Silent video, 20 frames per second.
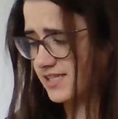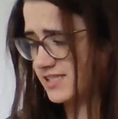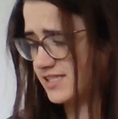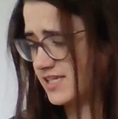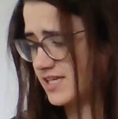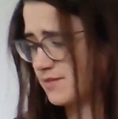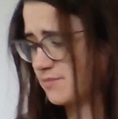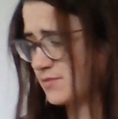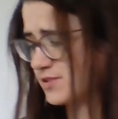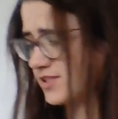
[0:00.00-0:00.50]

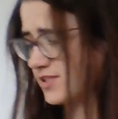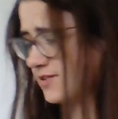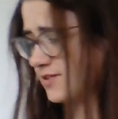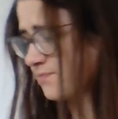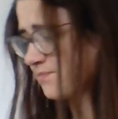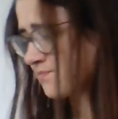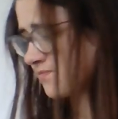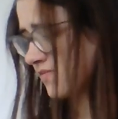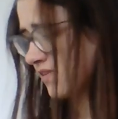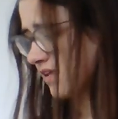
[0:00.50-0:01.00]
seems.
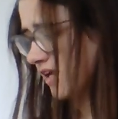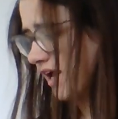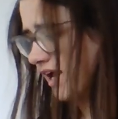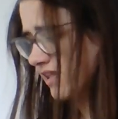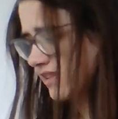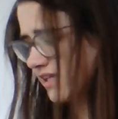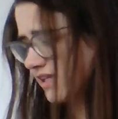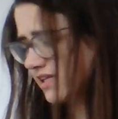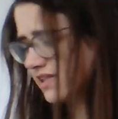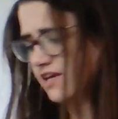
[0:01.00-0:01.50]

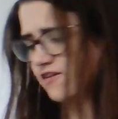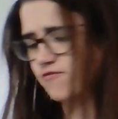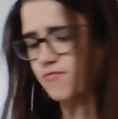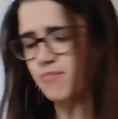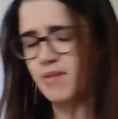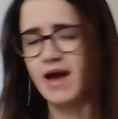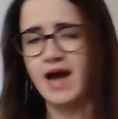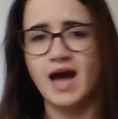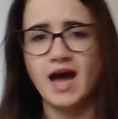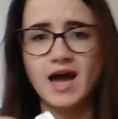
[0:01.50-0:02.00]
And then they
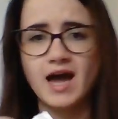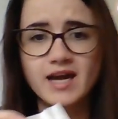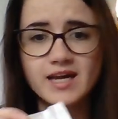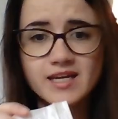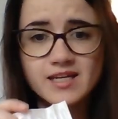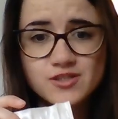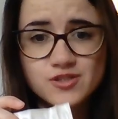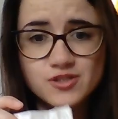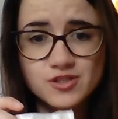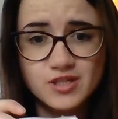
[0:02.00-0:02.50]

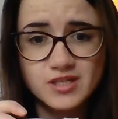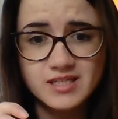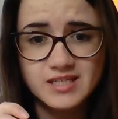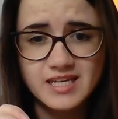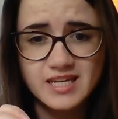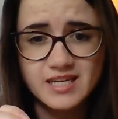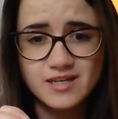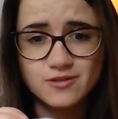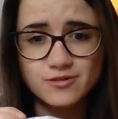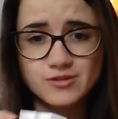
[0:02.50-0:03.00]
packaged the
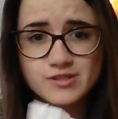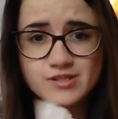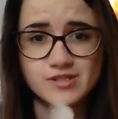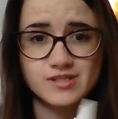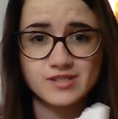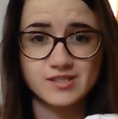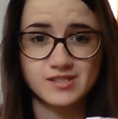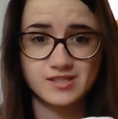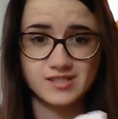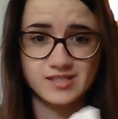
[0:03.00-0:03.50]
needles
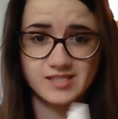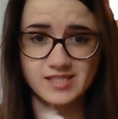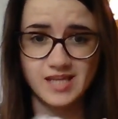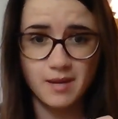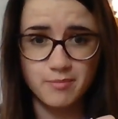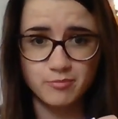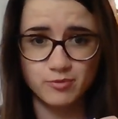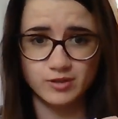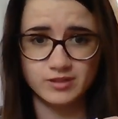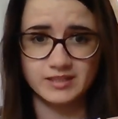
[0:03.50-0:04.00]

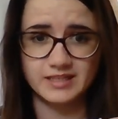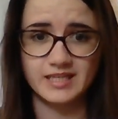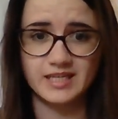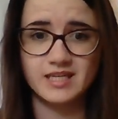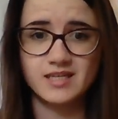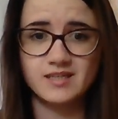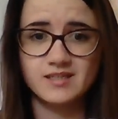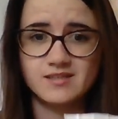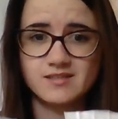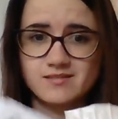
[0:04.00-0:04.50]
separately.
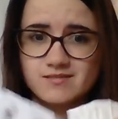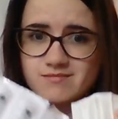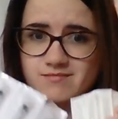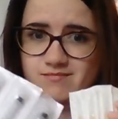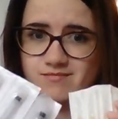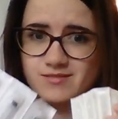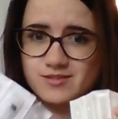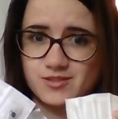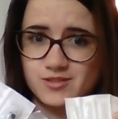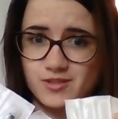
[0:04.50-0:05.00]

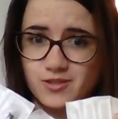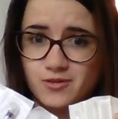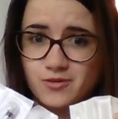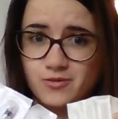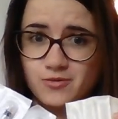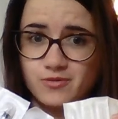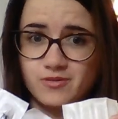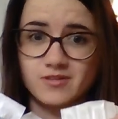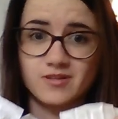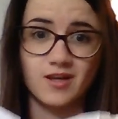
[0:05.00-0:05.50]
So
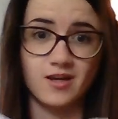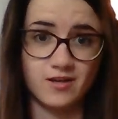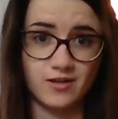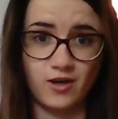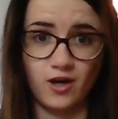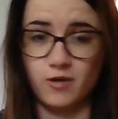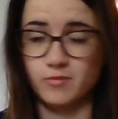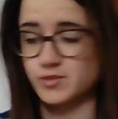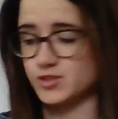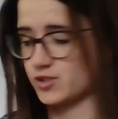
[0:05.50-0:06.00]
a lot of
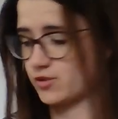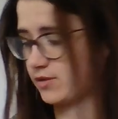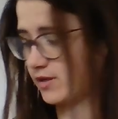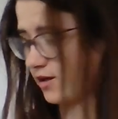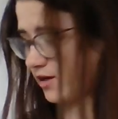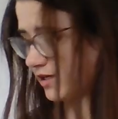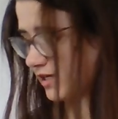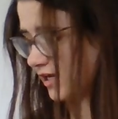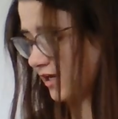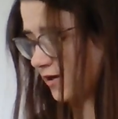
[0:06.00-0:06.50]
garbage going
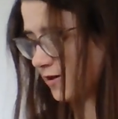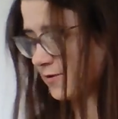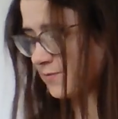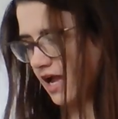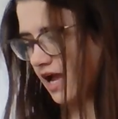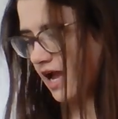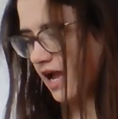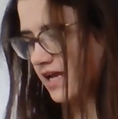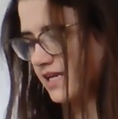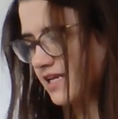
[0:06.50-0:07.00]
on here.
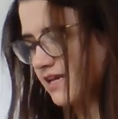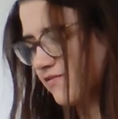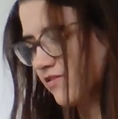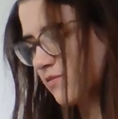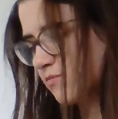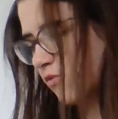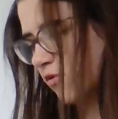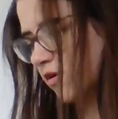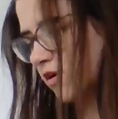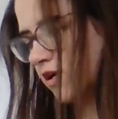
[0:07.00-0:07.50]
And even
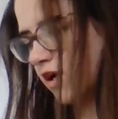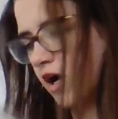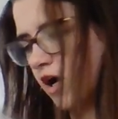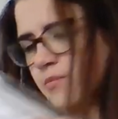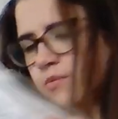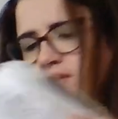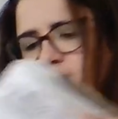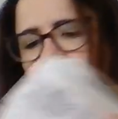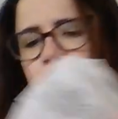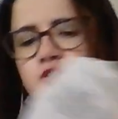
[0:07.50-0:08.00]
more
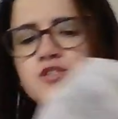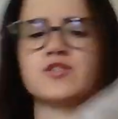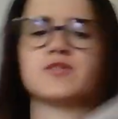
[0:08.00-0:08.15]
garbage.